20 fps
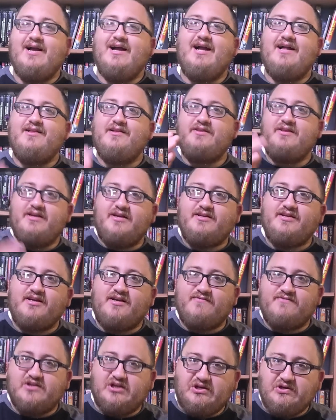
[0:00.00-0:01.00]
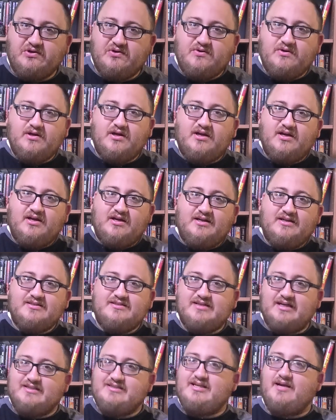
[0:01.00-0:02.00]
And then the ending of 2
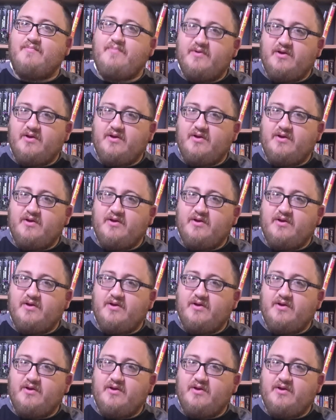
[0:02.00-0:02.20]
sets up